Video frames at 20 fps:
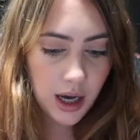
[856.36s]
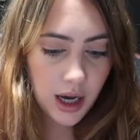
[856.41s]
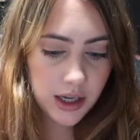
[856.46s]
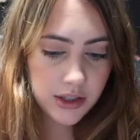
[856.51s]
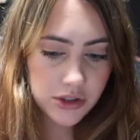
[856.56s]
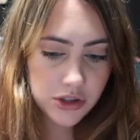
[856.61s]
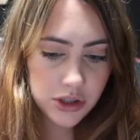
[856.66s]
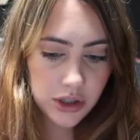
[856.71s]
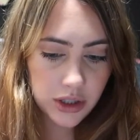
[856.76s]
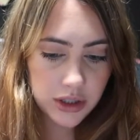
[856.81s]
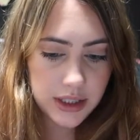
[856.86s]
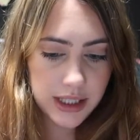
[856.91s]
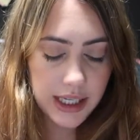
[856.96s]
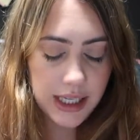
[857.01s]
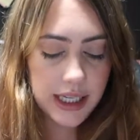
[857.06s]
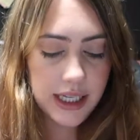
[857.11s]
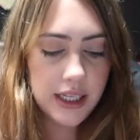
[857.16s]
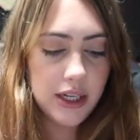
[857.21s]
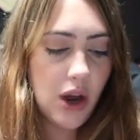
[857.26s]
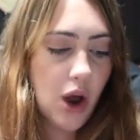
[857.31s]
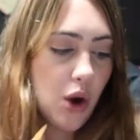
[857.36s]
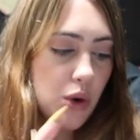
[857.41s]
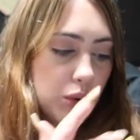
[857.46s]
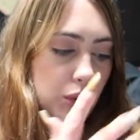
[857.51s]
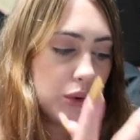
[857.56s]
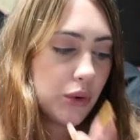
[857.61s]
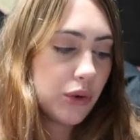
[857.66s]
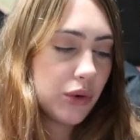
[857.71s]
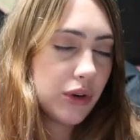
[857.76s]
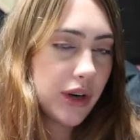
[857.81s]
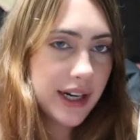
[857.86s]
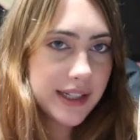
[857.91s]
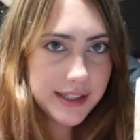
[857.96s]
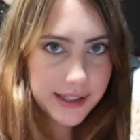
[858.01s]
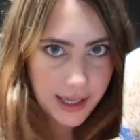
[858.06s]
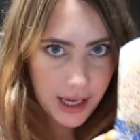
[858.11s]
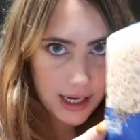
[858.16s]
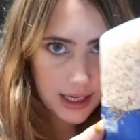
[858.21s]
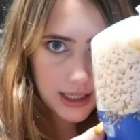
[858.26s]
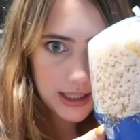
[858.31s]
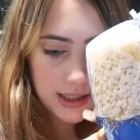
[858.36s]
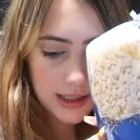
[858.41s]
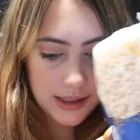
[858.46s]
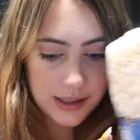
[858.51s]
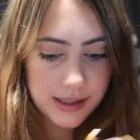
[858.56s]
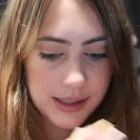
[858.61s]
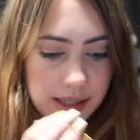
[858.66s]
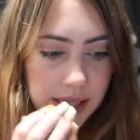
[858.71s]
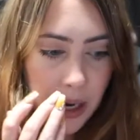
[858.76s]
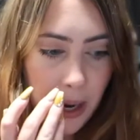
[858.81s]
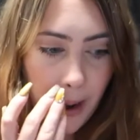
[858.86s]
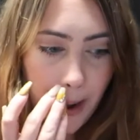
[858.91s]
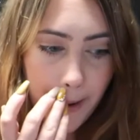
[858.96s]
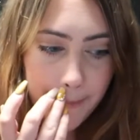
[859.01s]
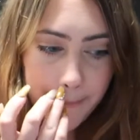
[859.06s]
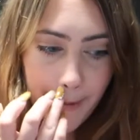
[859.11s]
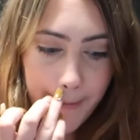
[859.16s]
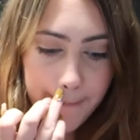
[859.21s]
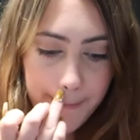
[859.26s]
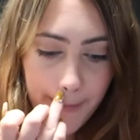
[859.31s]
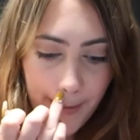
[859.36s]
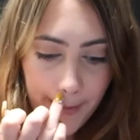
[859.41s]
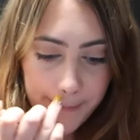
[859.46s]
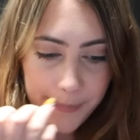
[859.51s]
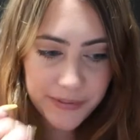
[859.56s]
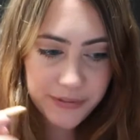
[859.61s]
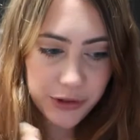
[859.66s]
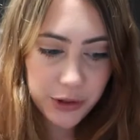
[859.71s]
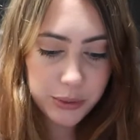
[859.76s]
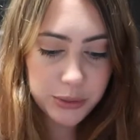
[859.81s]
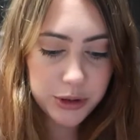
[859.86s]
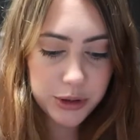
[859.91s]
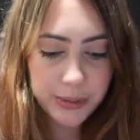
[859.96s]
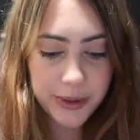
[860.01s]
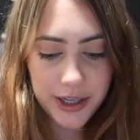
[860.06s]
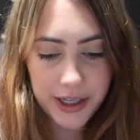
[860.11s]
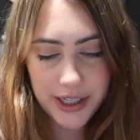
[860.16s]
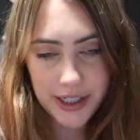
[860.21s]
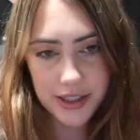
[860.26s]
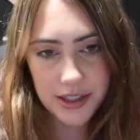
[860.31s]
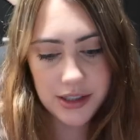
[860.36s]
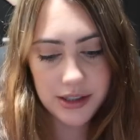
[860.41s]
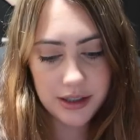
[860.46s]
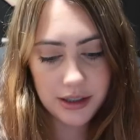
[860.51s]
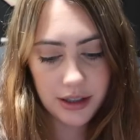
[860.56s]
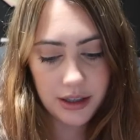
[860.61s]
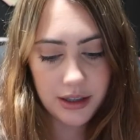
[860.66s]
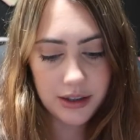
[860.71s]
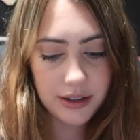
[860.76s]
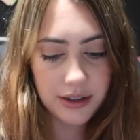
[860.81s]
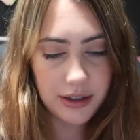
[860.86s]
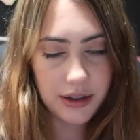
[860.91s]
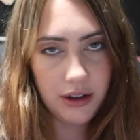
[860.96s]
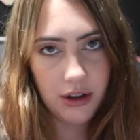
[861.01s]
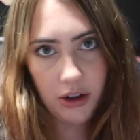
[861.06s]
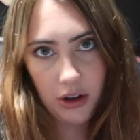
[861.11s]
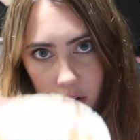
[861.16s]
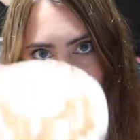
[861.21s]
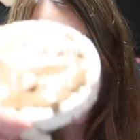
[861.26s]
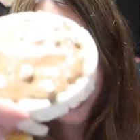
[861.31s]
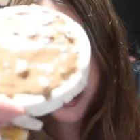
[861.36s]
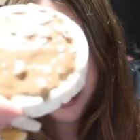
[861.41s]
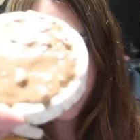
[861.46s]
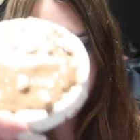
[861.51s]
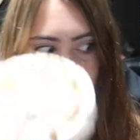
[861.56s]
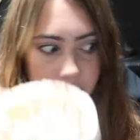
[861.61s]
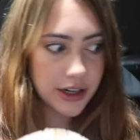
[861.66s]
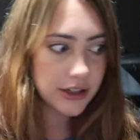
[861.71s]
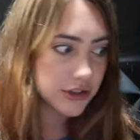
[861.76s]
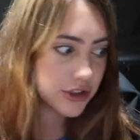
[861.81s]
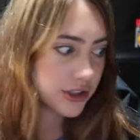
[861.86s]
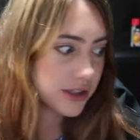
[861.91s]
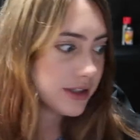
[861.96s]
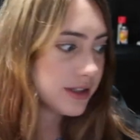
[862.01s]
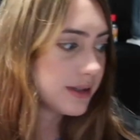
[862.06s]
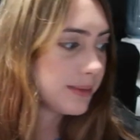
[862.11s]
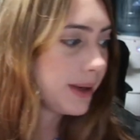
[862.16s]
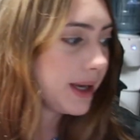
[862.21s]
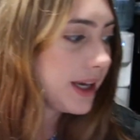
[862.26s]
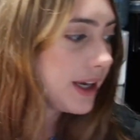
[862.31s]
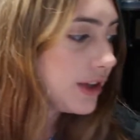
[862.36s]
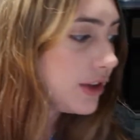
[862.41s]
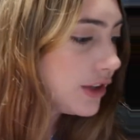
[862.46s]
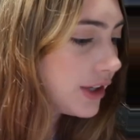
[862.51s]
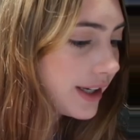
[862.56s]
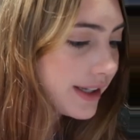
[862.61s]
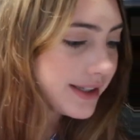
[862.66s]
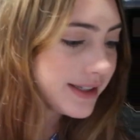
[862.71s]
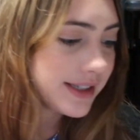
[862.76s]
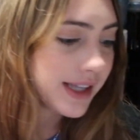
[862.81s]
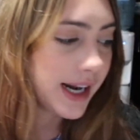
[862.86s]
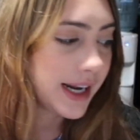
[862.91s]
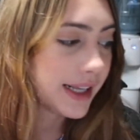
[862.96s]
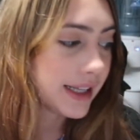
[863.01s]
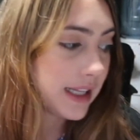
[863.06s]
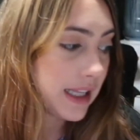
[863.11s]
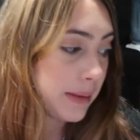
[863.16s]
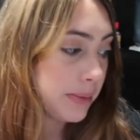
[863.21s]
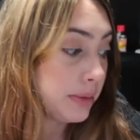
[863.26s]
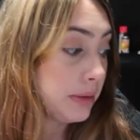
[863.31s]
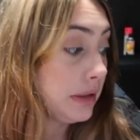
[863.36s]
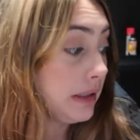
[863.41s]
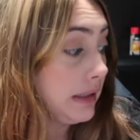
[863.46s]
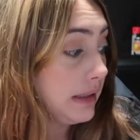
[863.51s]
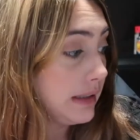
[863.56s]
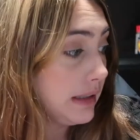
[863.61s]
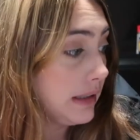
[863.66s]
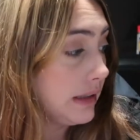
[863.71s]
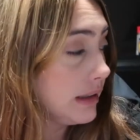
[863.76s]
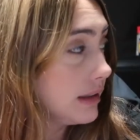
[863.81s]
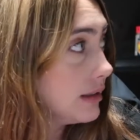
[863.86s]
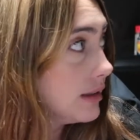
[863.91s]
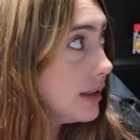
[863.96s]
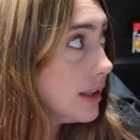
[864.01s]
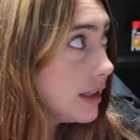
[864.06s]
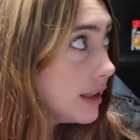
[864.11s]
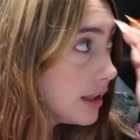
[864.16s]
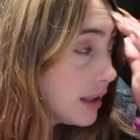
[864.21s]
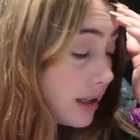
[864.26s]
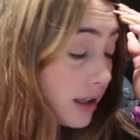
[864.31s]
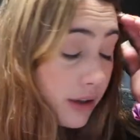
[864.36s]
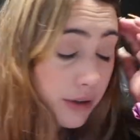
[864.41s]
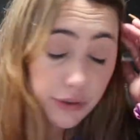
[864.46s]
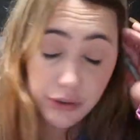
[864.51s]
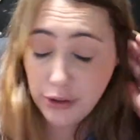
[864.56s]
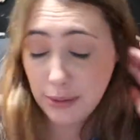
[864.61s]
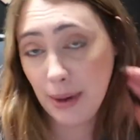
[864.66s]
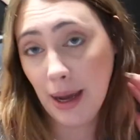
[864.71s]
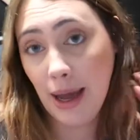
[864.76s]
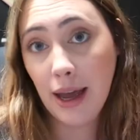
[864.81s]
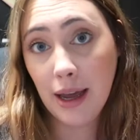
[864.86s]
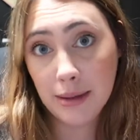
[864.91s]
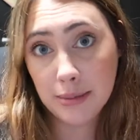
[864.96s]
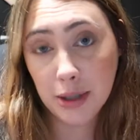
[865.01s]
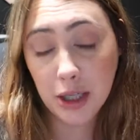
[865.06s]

unsalted rice cakes. I might pop a few blueberries on here just to make it look aesthetically pleasing for my